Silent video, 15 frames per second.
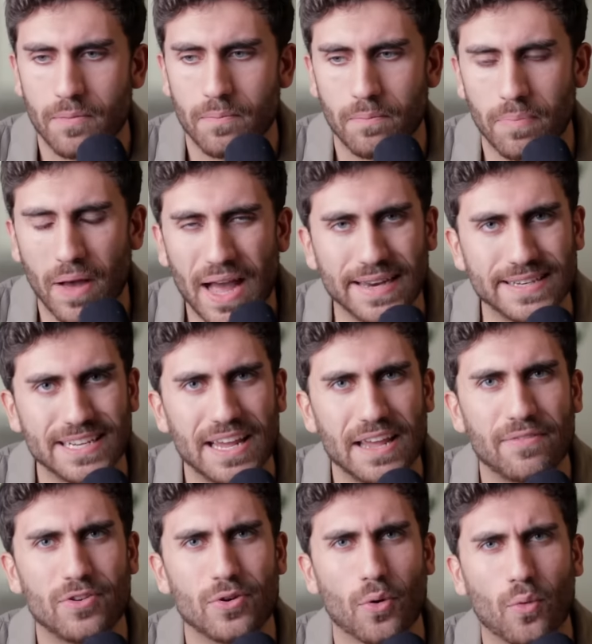But
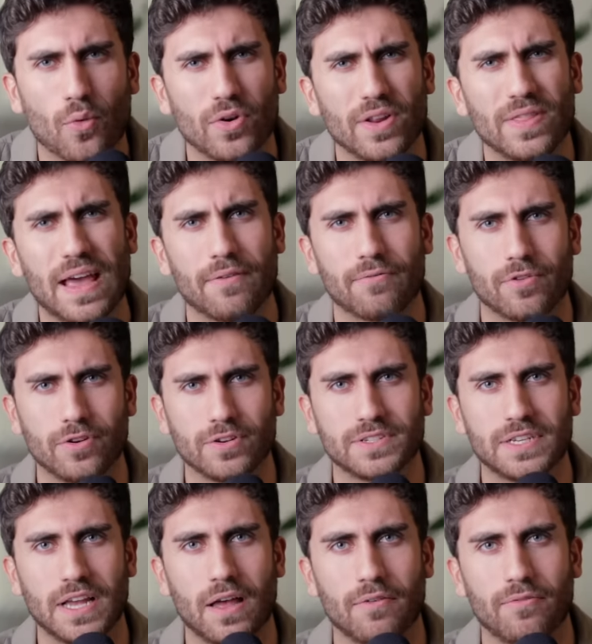if you're hoarding that for
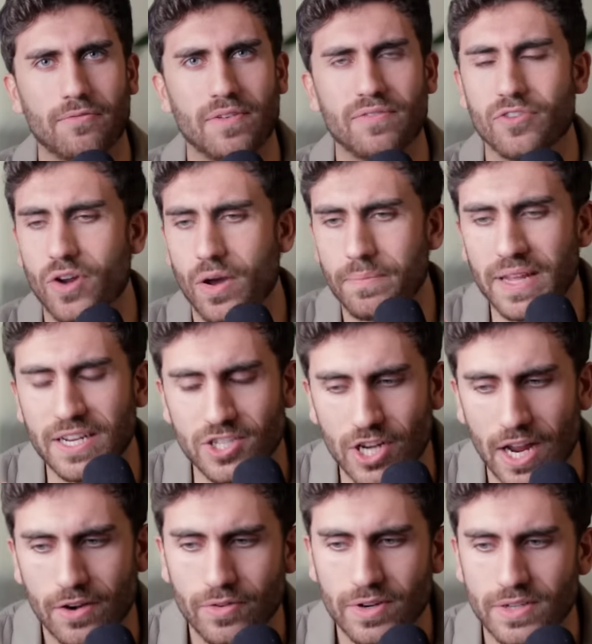yourself, if you're not being
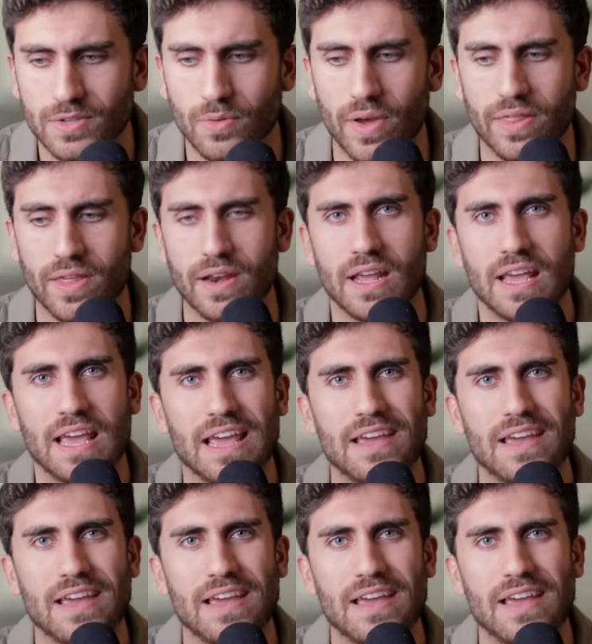generous with it,